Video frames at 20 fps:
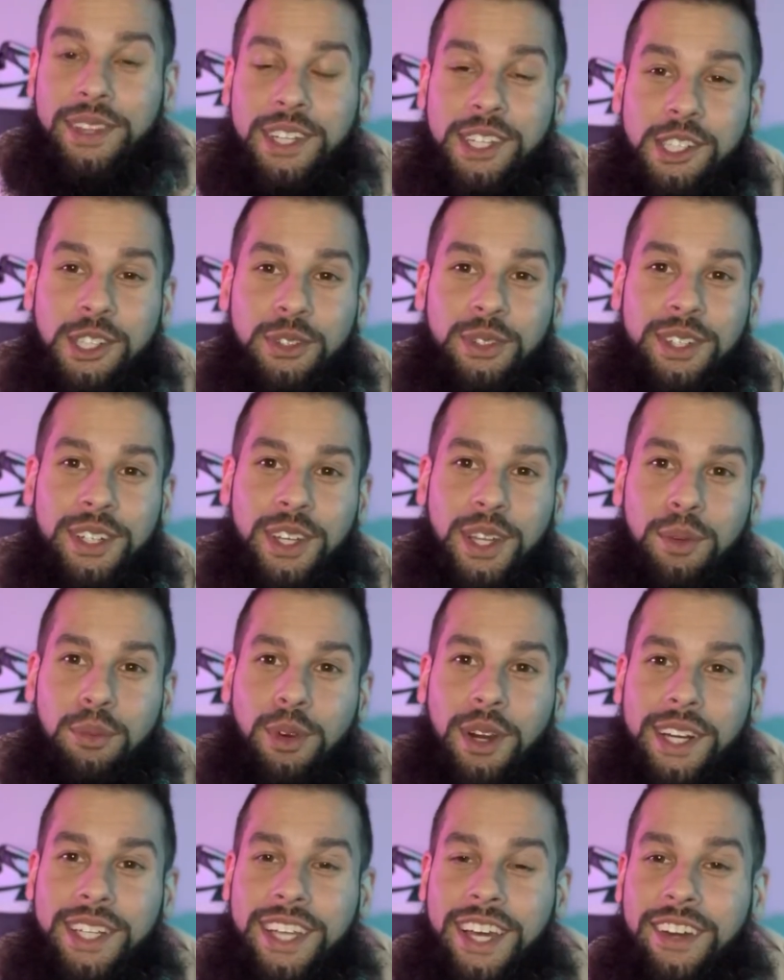Through another
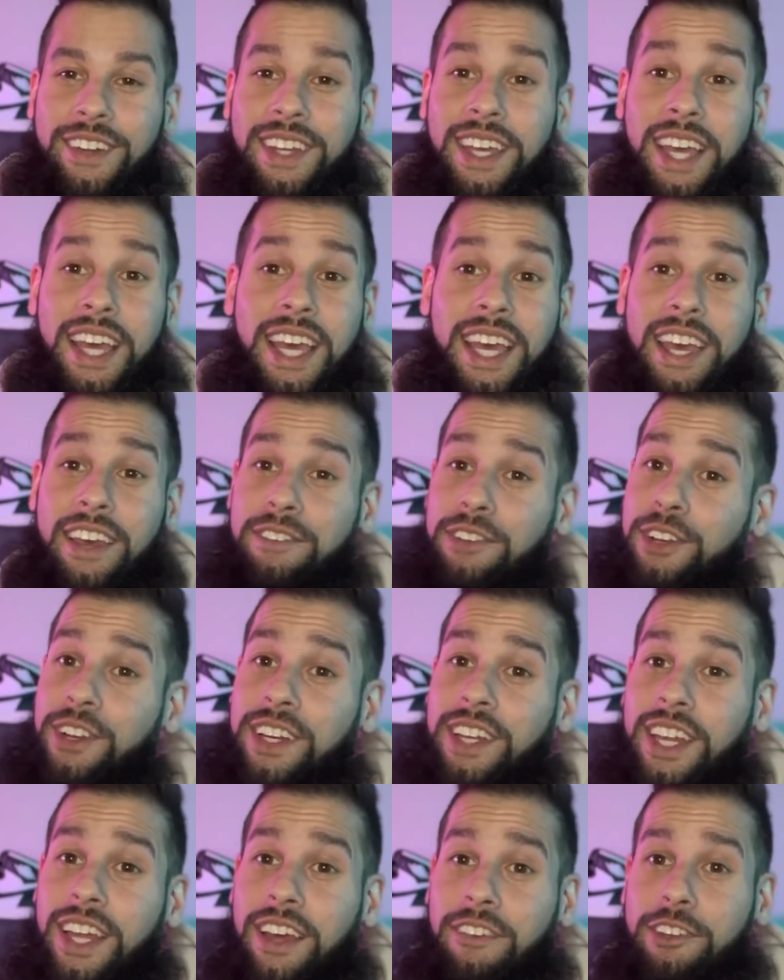breakdown. If you're
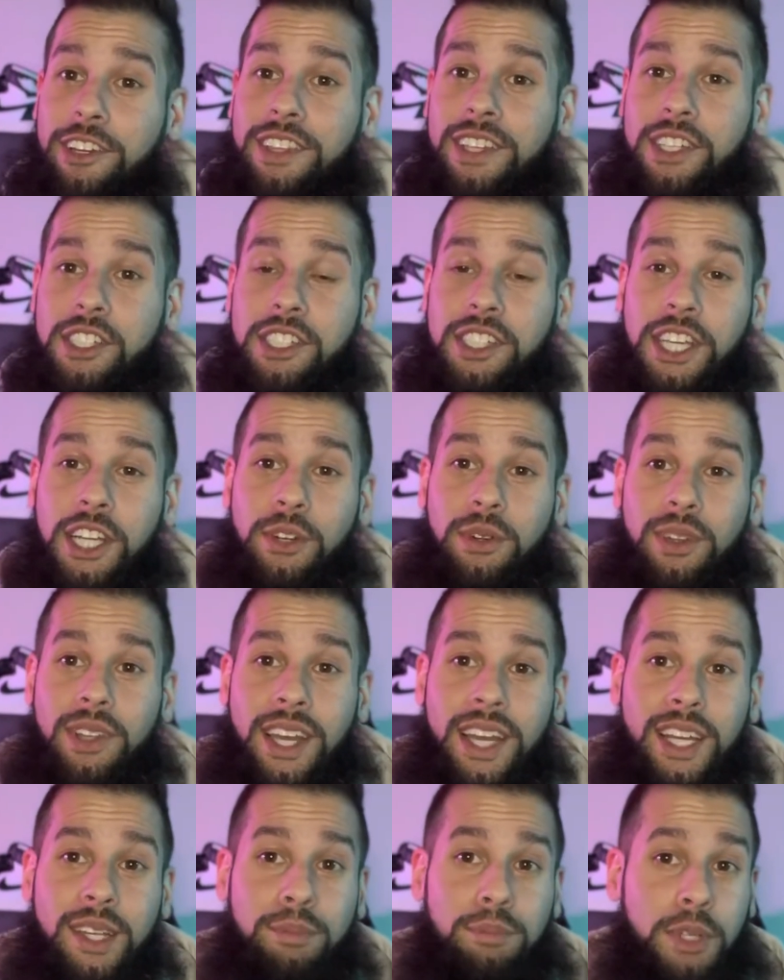into everything sneaker
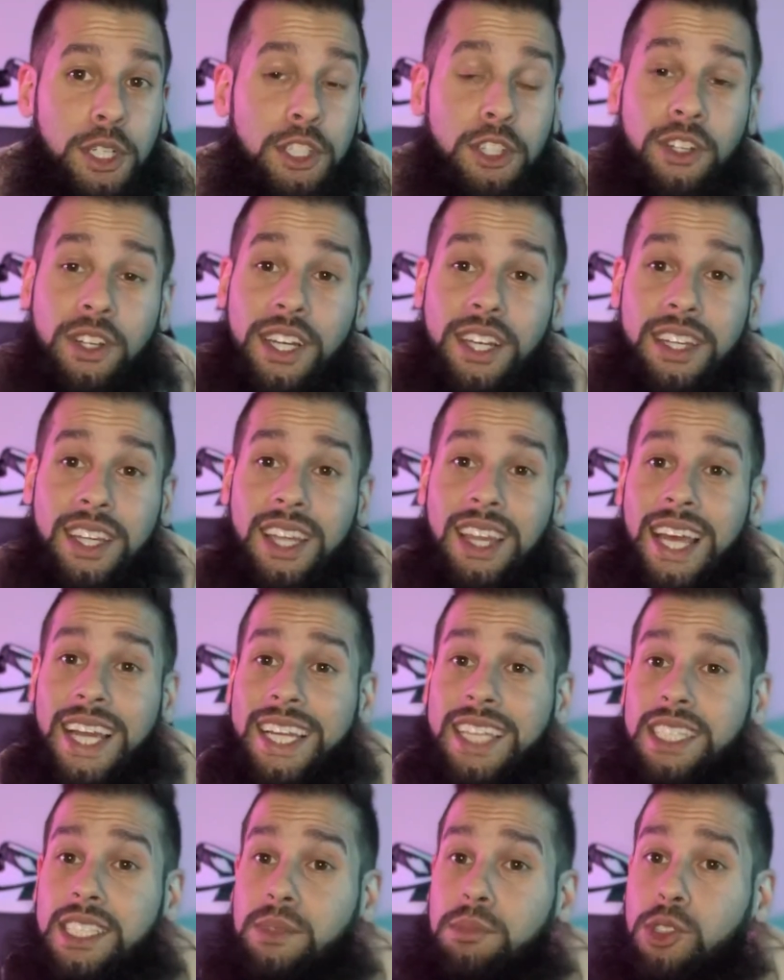related, be sure to hit the like
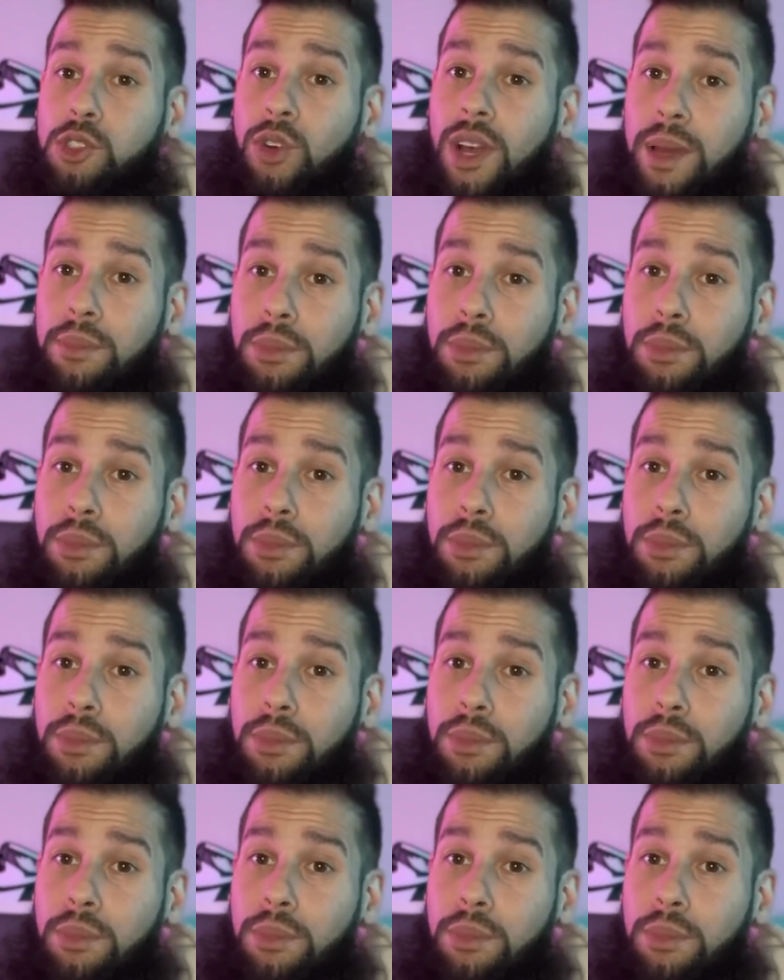and subscribe